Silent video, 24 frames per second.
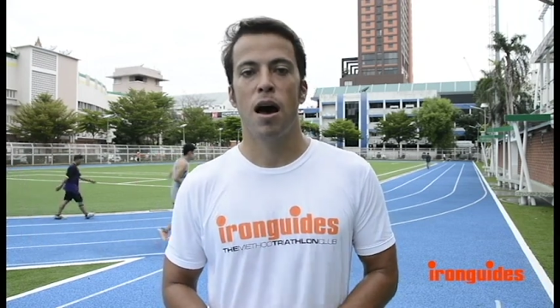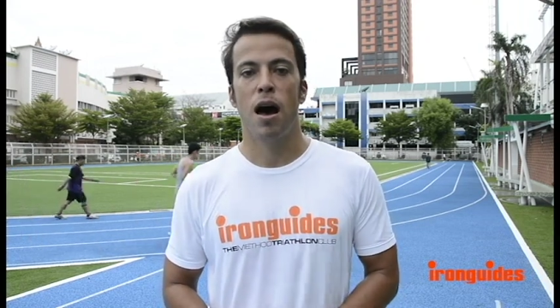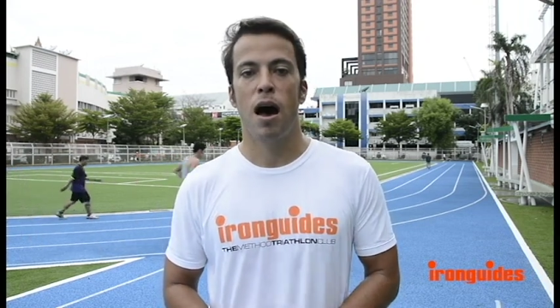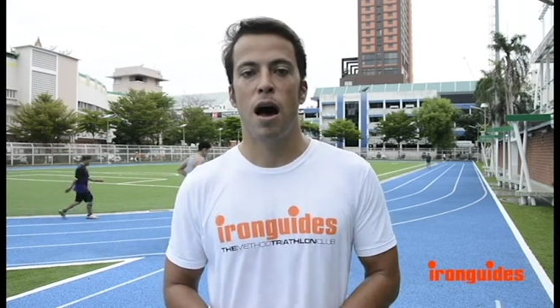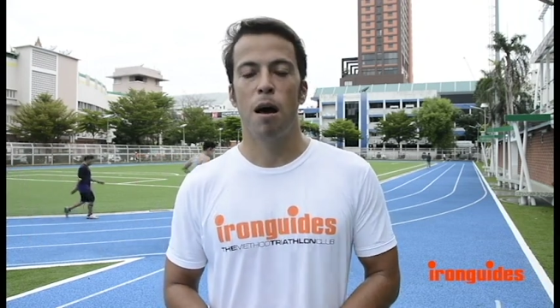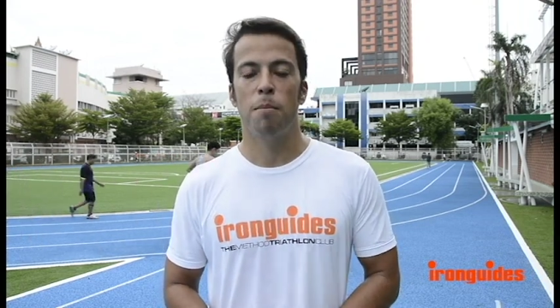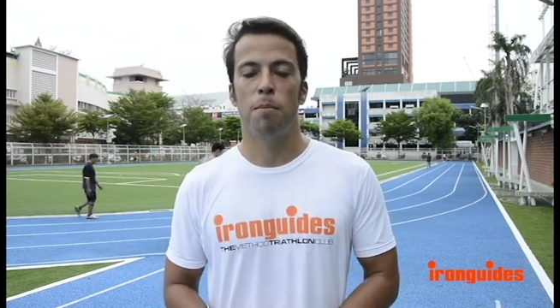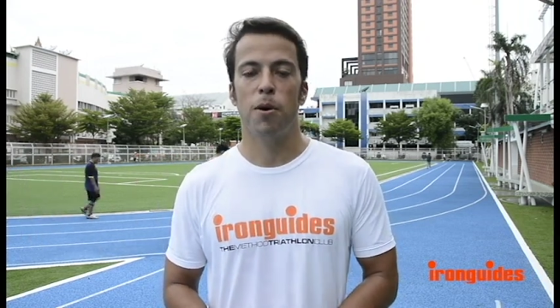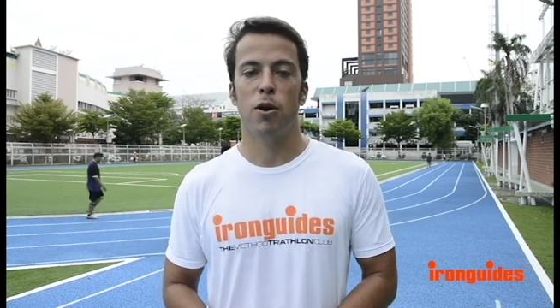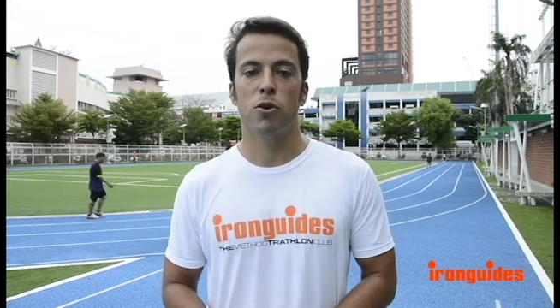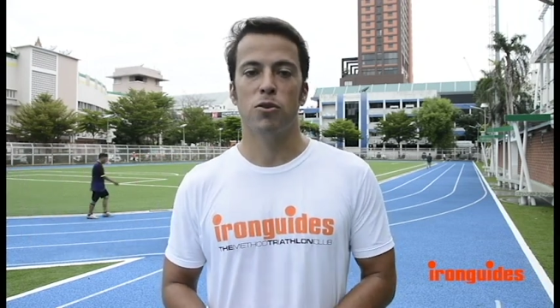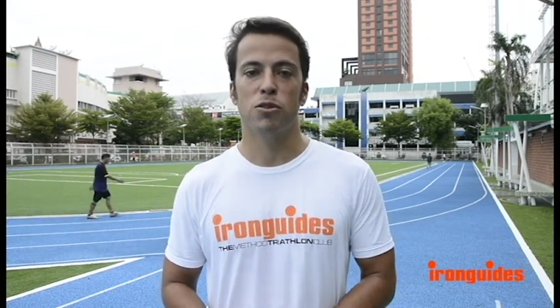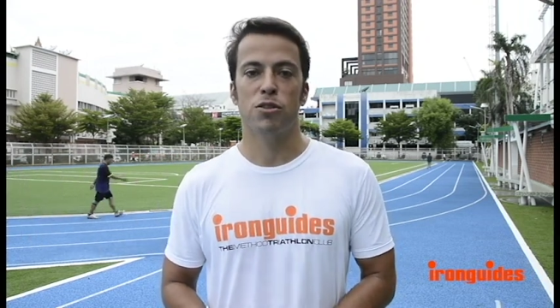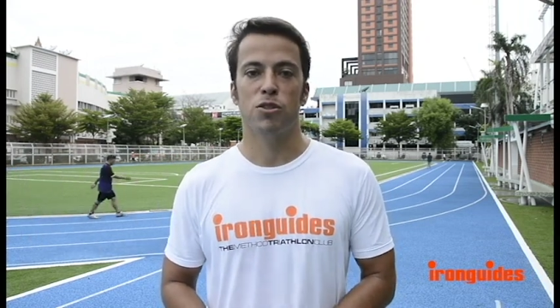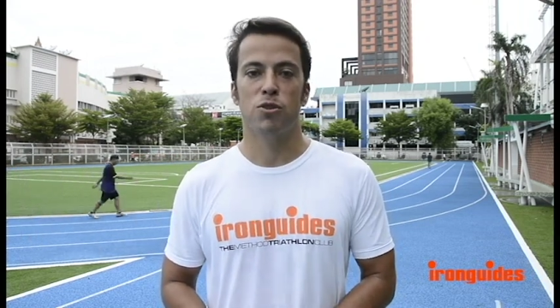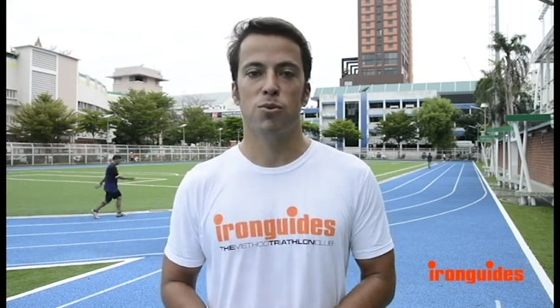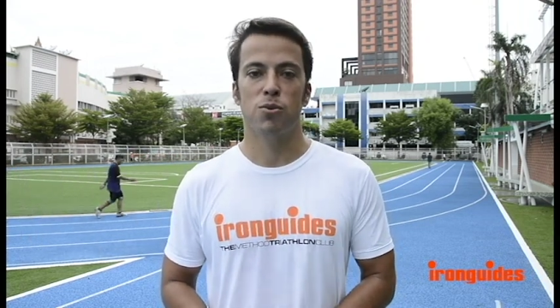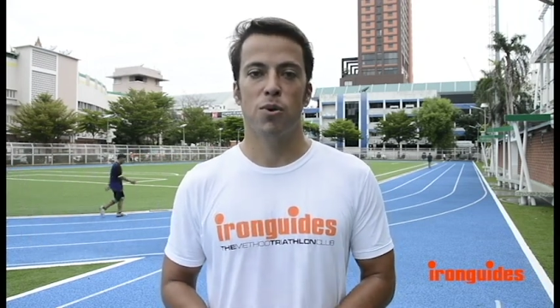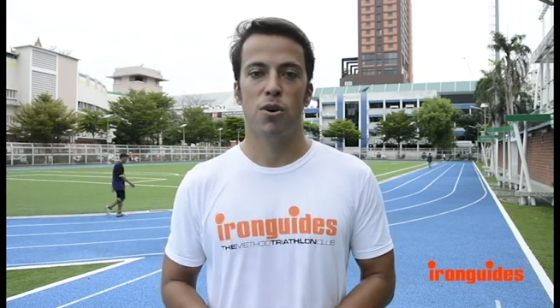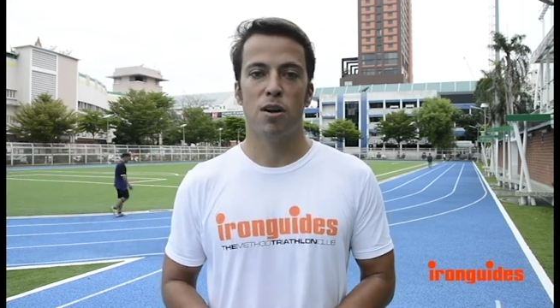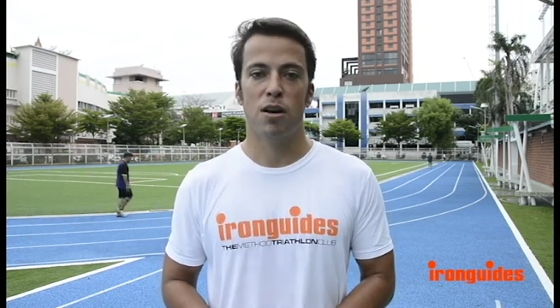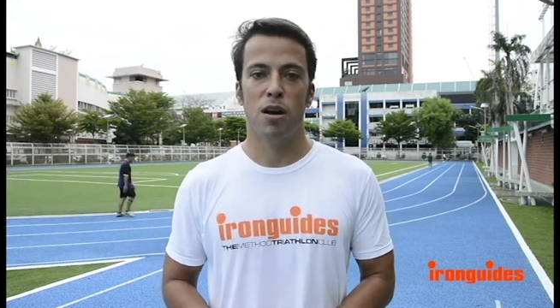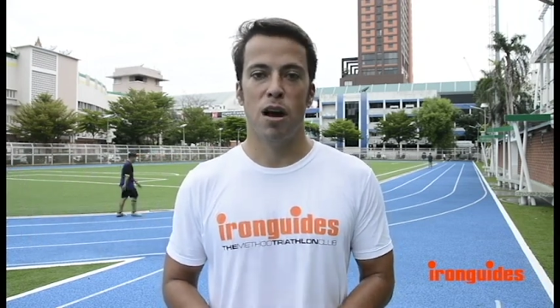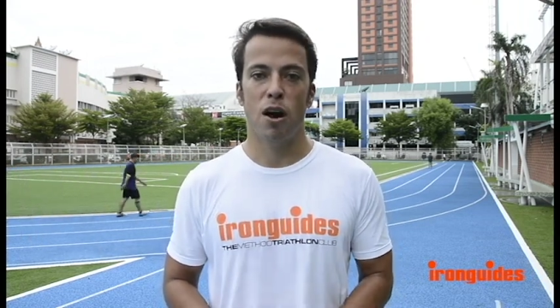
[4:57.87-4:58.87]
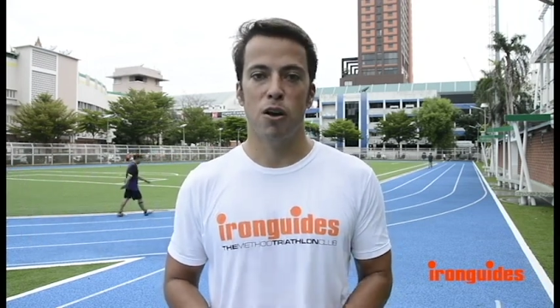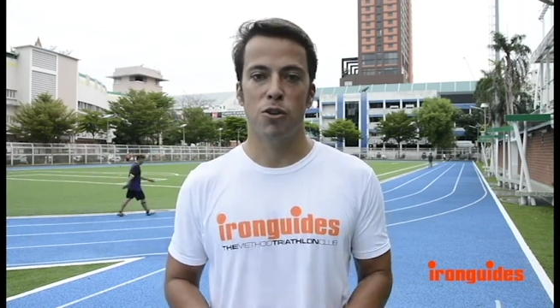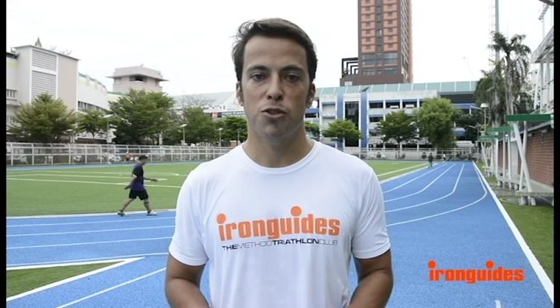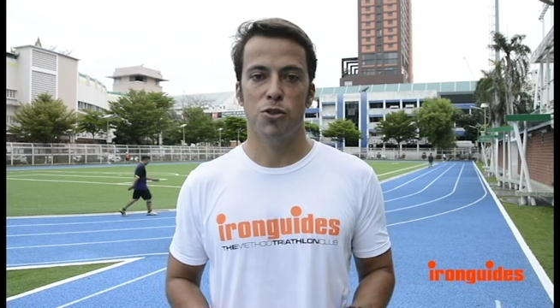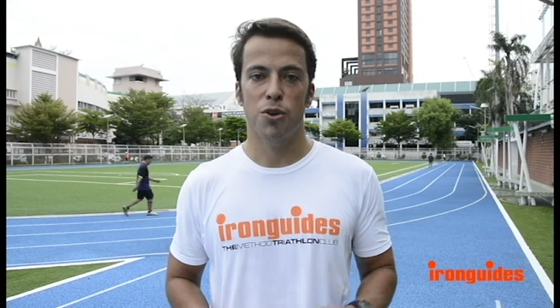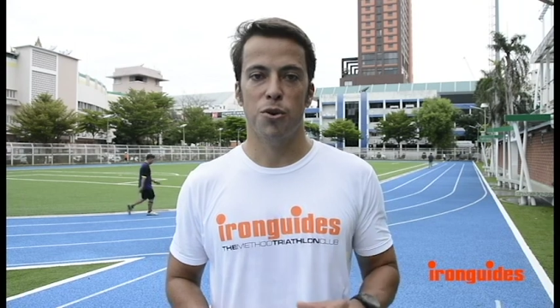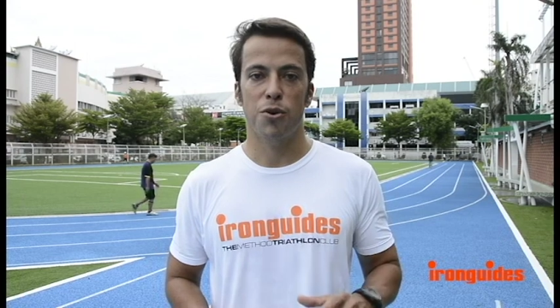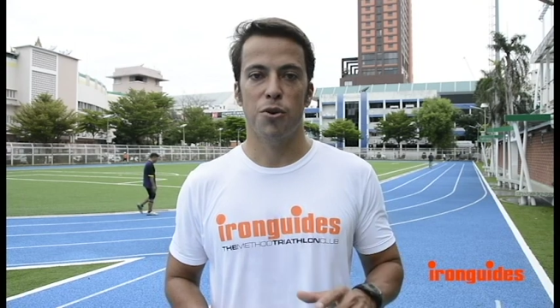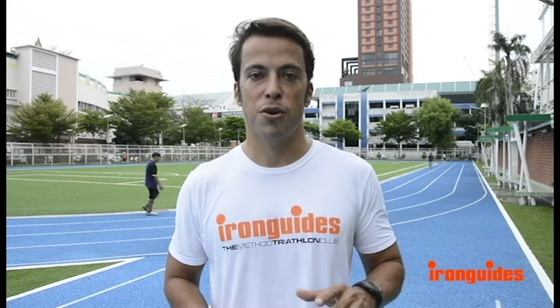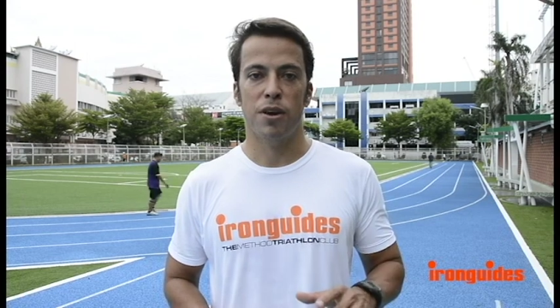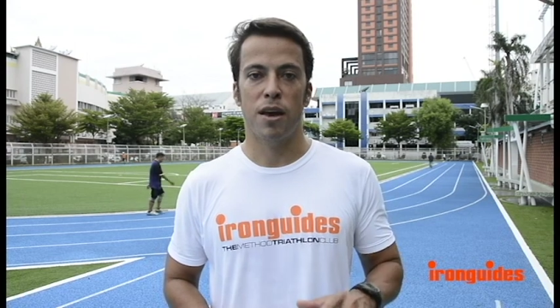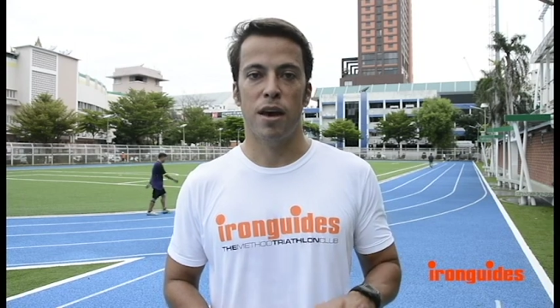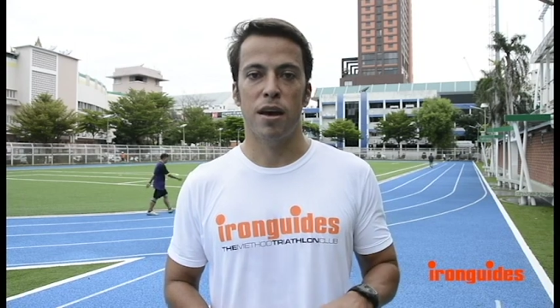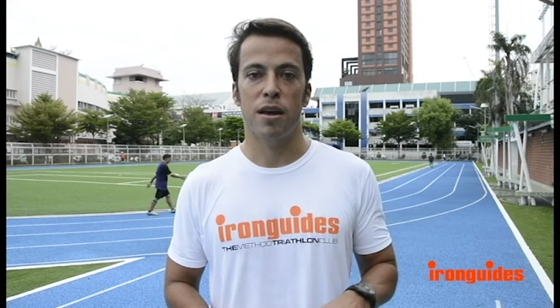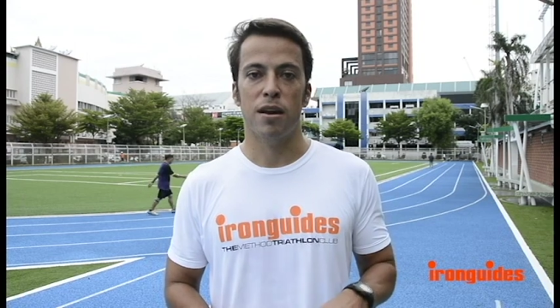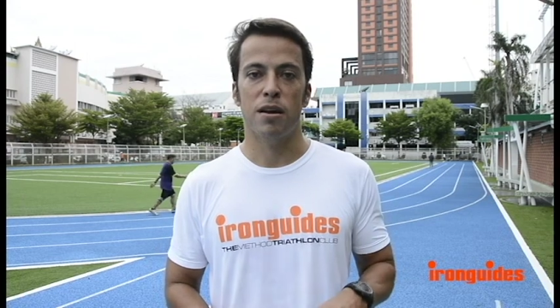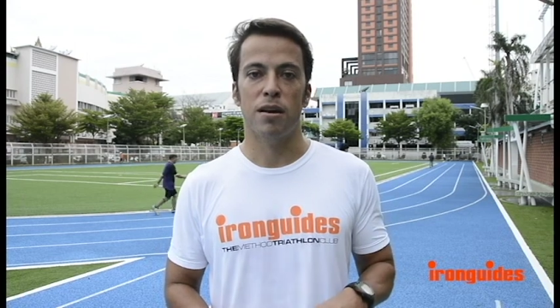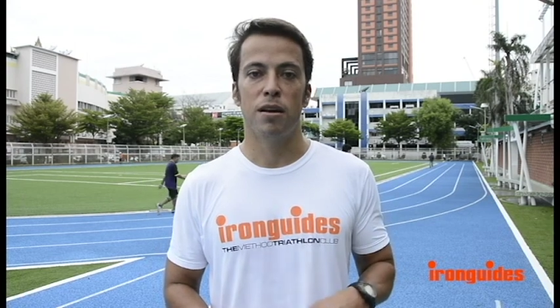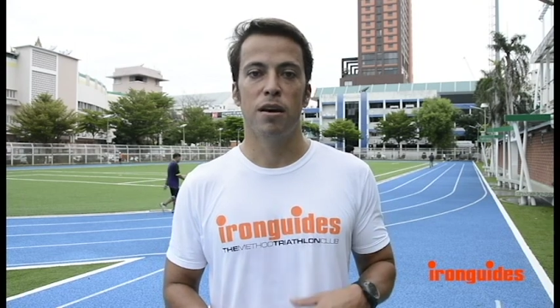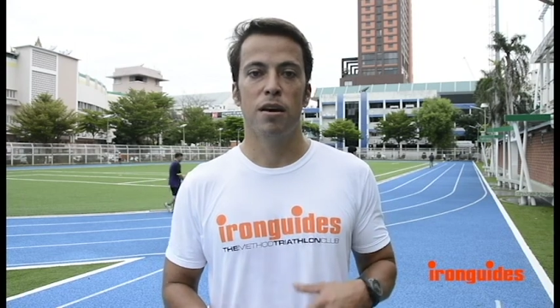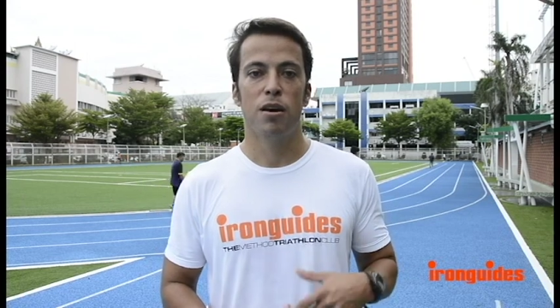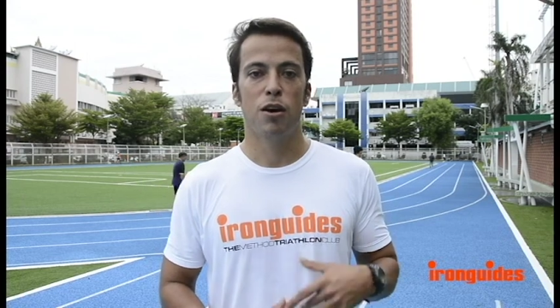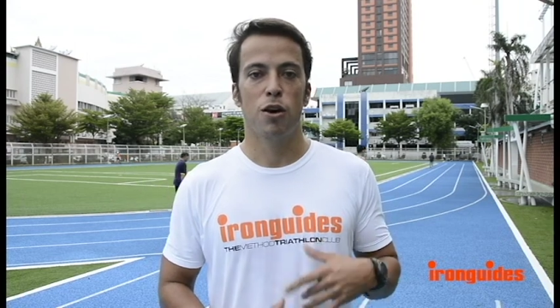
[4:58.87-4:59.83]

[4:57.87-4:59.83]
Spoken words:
about this workout so you can